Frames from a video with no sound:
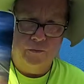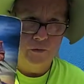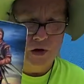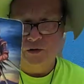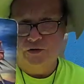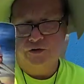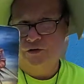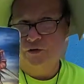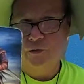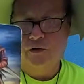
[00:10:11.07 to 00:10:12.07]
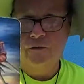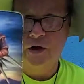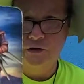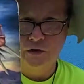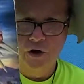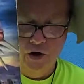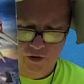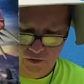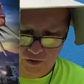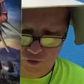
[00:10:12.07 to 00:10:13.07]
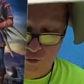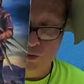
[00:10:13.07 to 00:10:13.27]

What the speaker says: maybe because you took my advice, they do